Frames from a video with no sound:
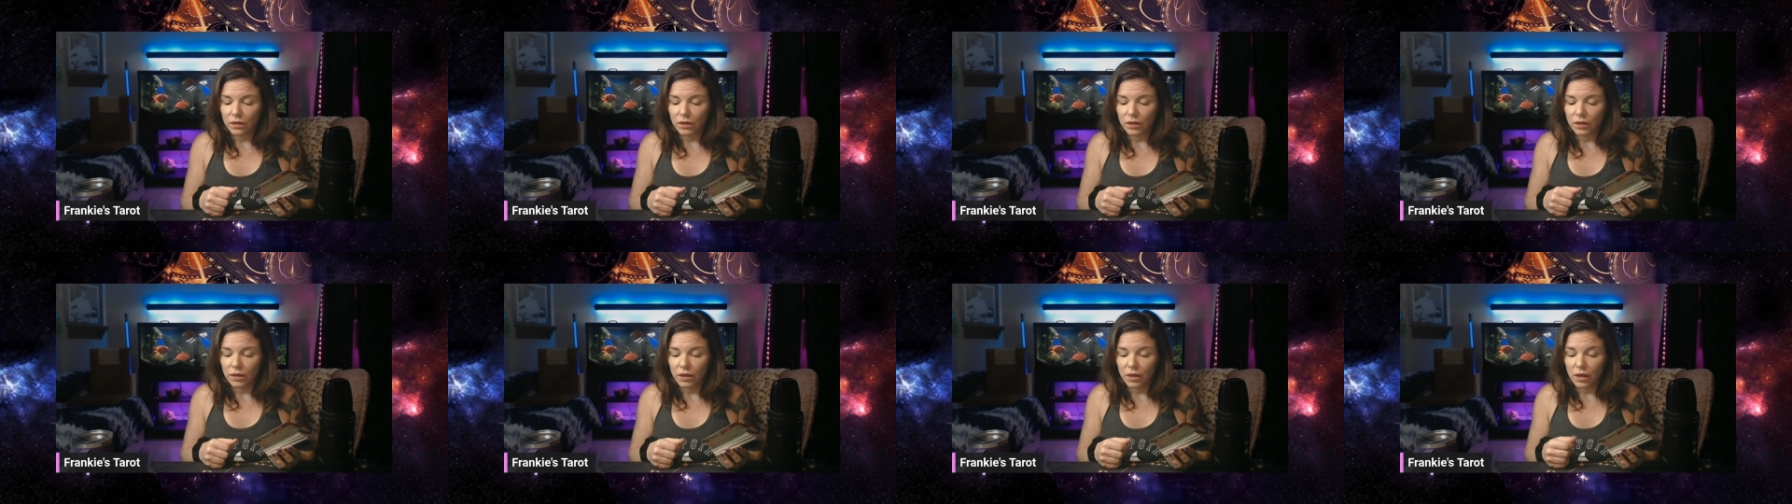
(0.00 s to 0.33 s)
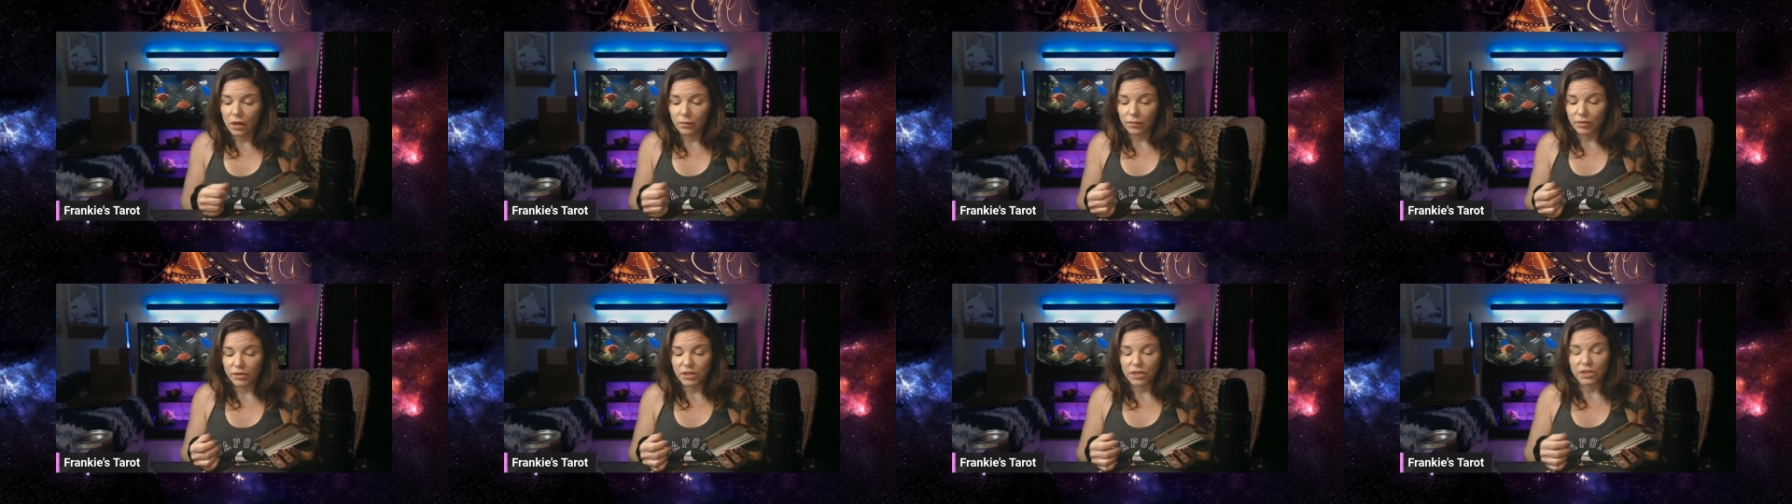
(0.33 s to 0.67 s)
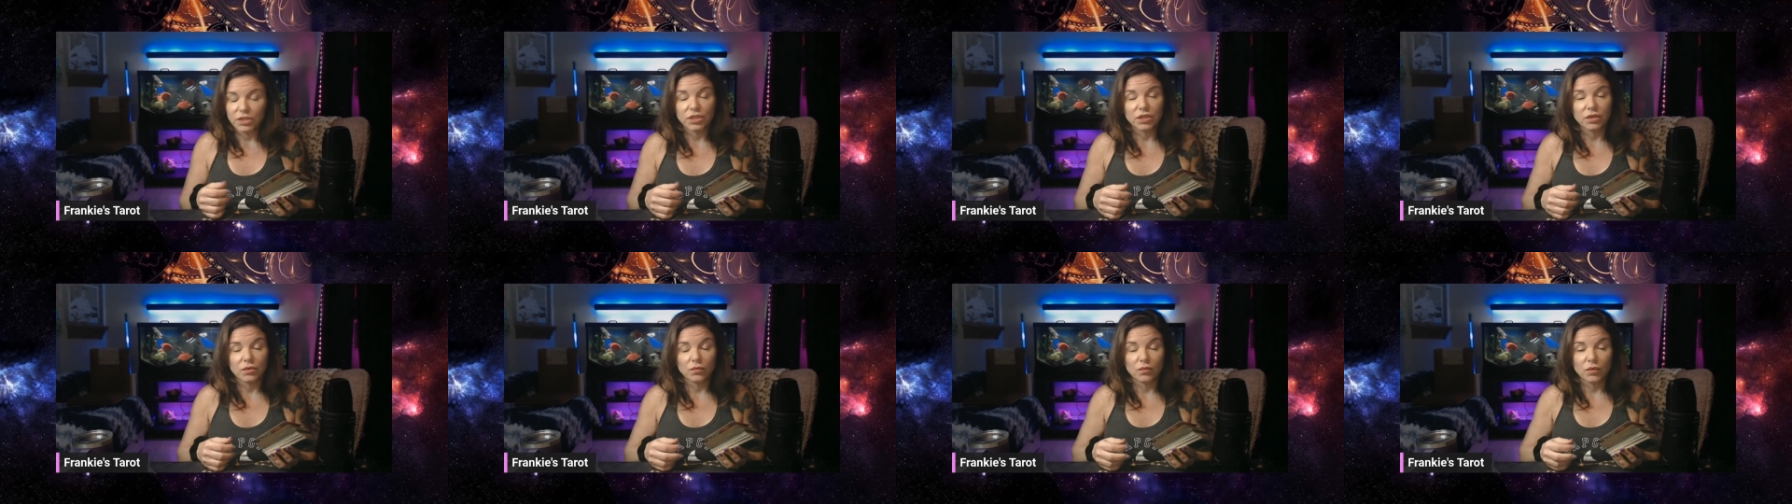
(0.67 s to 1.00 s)
in
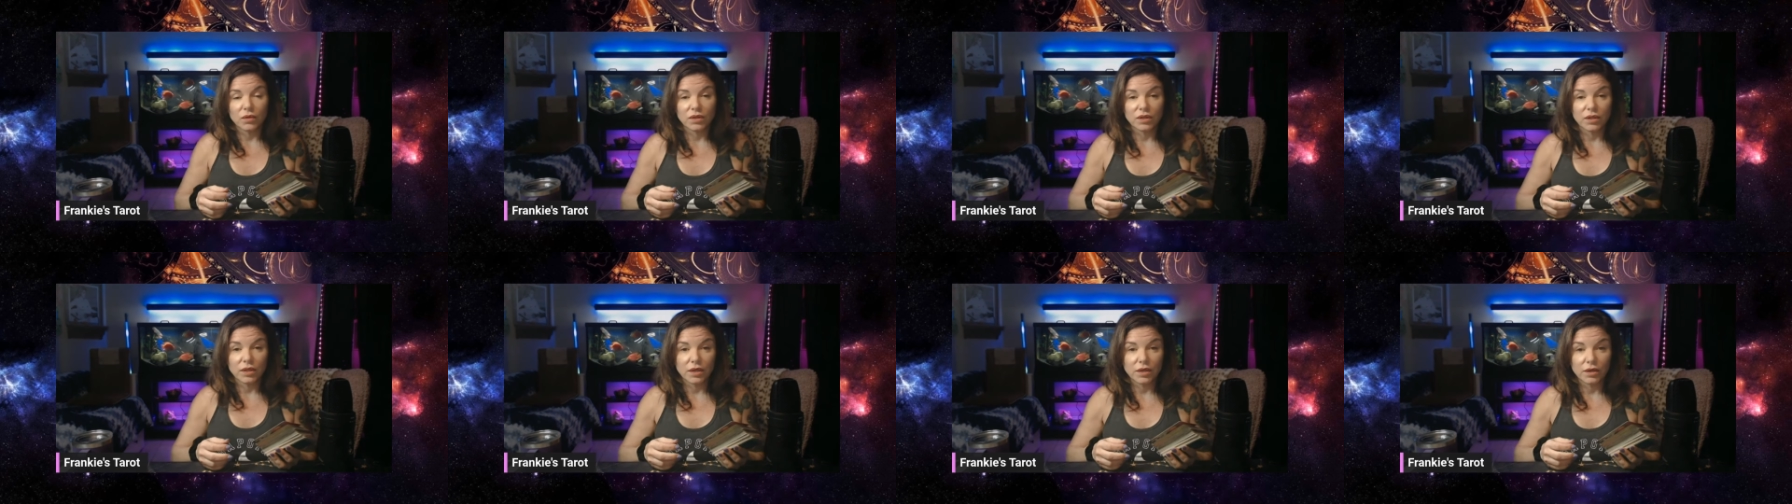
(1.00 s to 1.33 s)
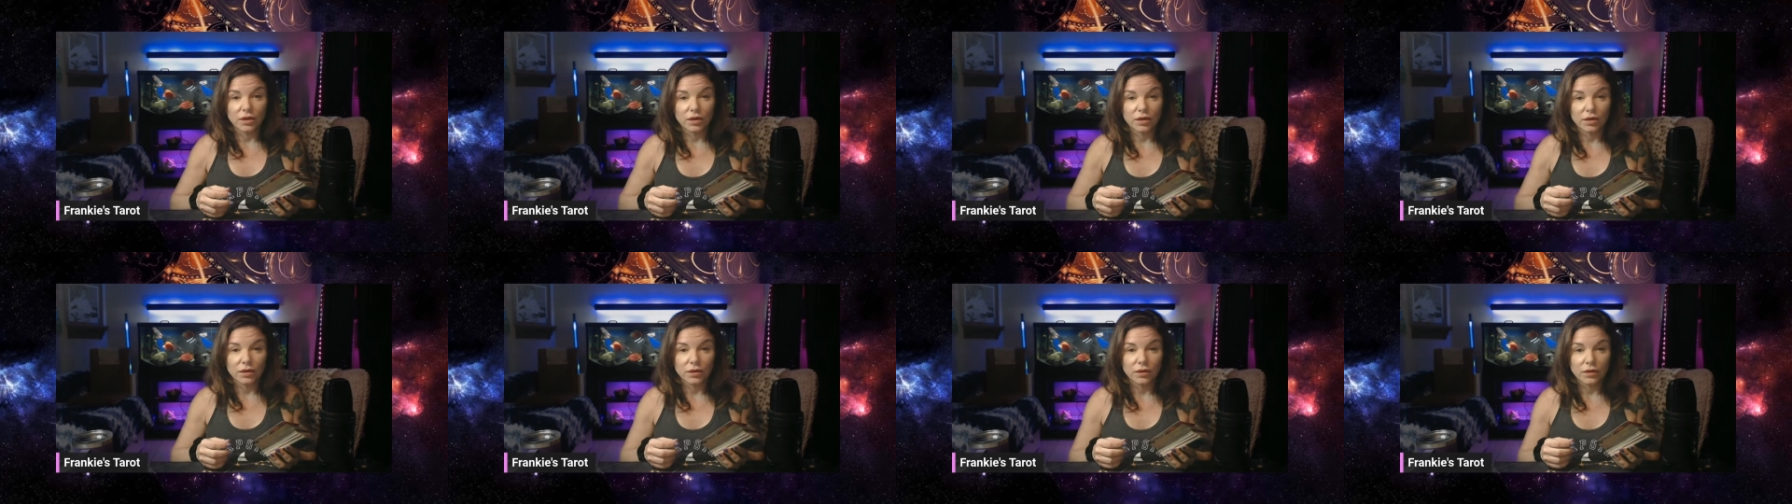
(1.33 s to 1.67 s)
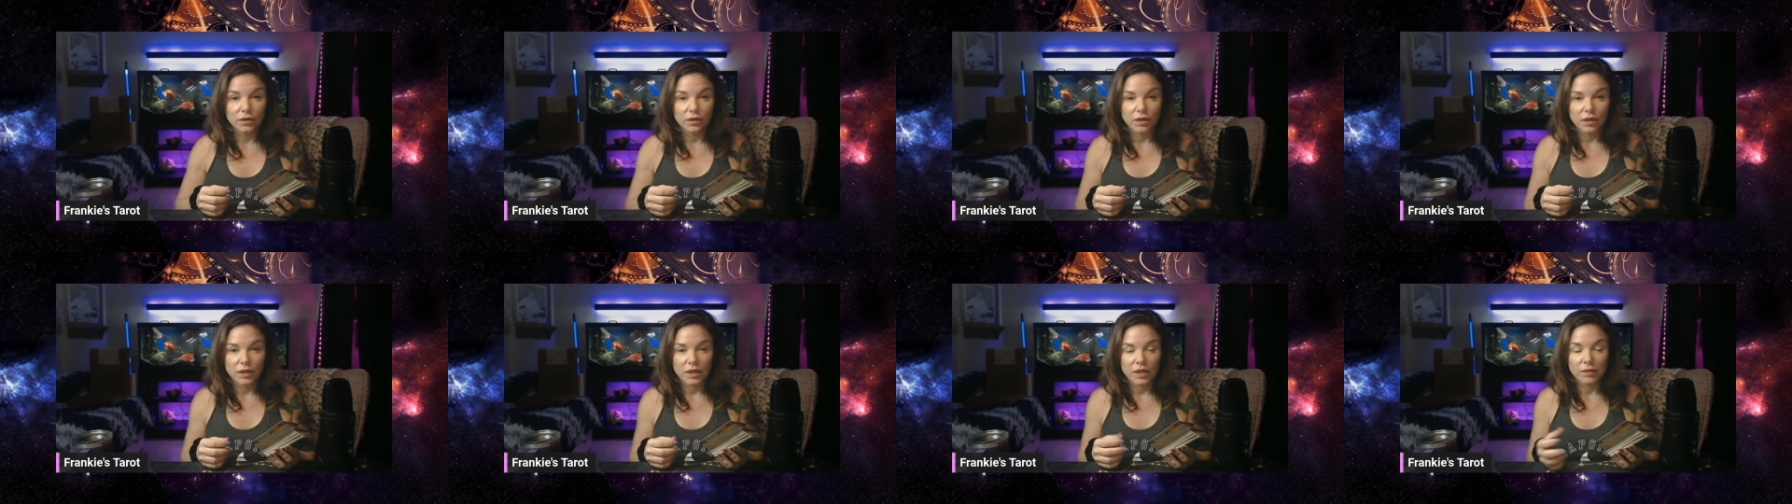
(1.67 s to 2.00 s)
competition with their
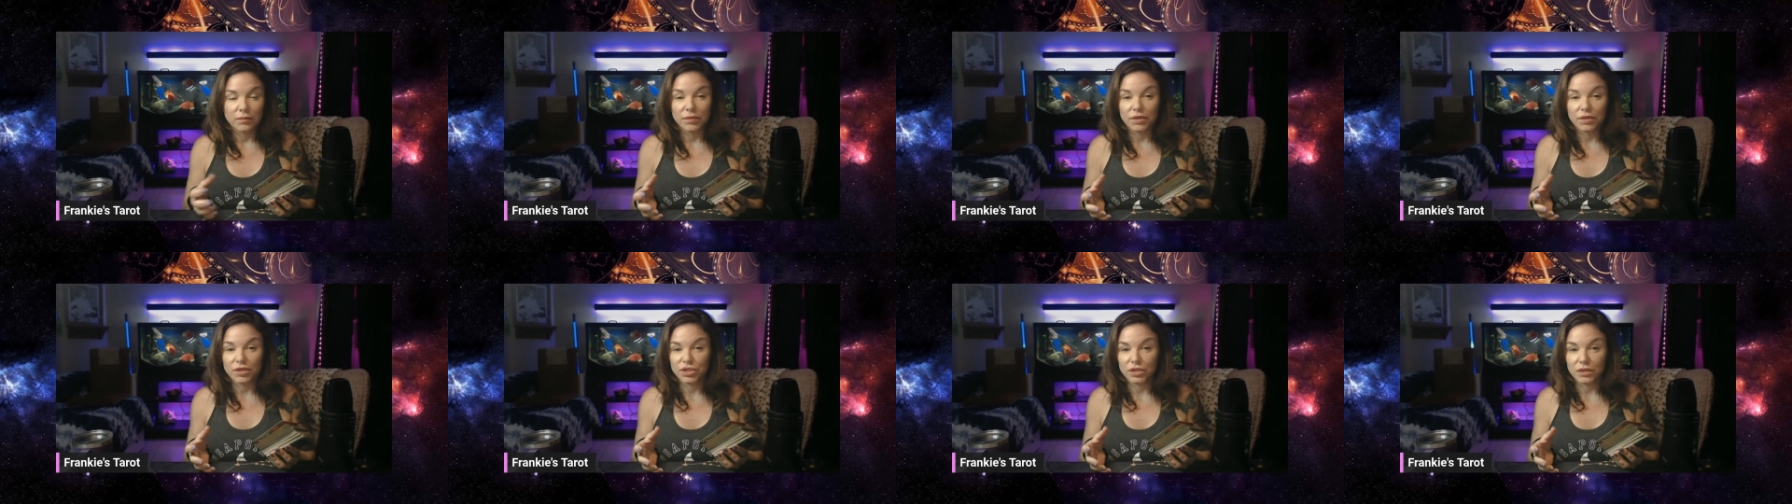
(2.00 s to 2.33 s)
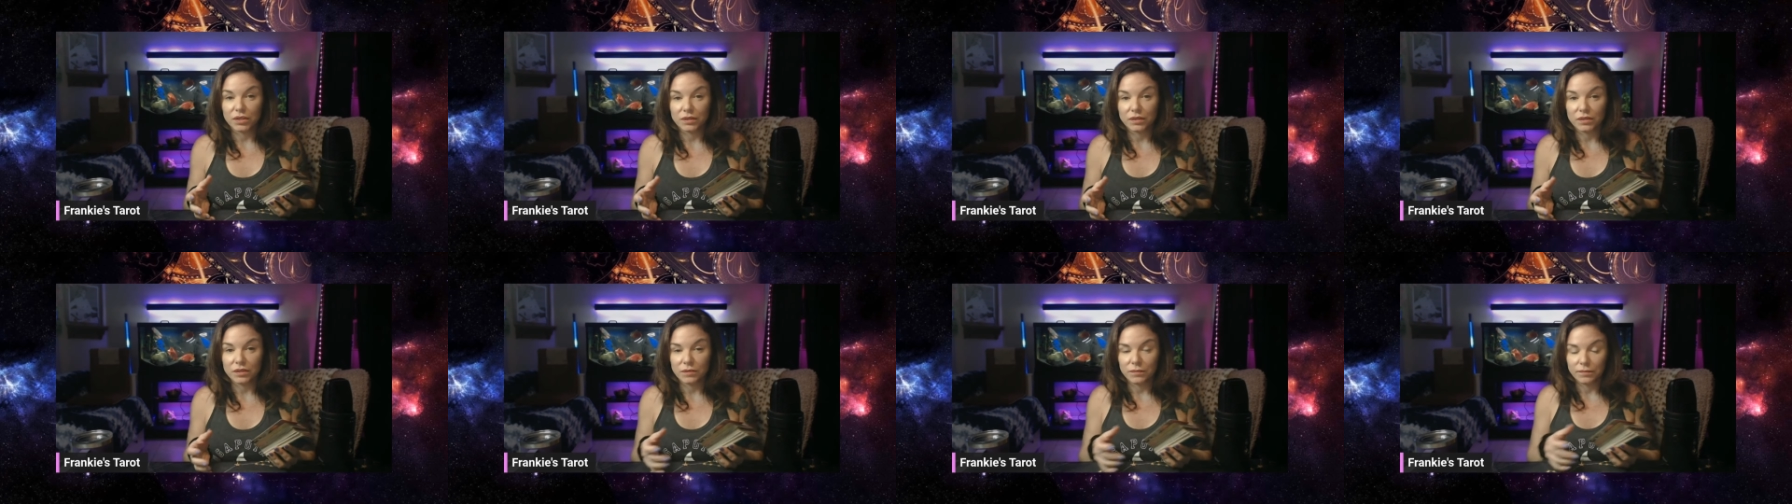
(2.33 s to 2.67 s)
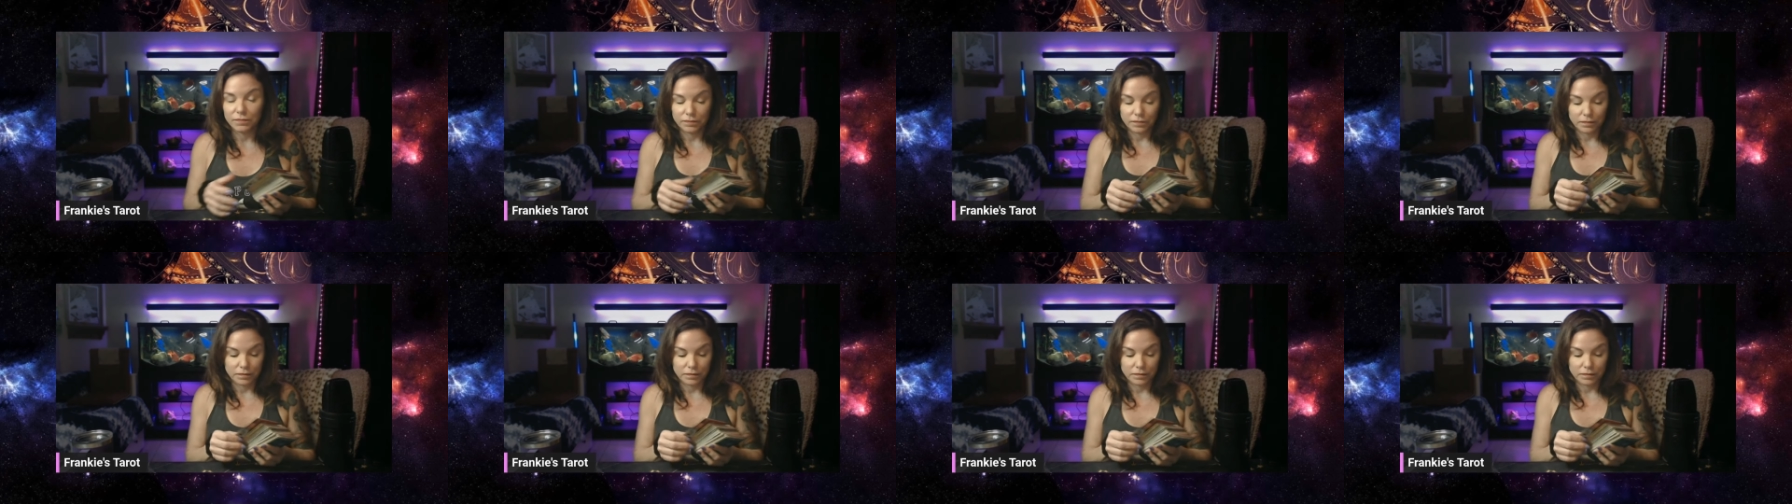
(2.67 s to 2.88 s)
ambitions.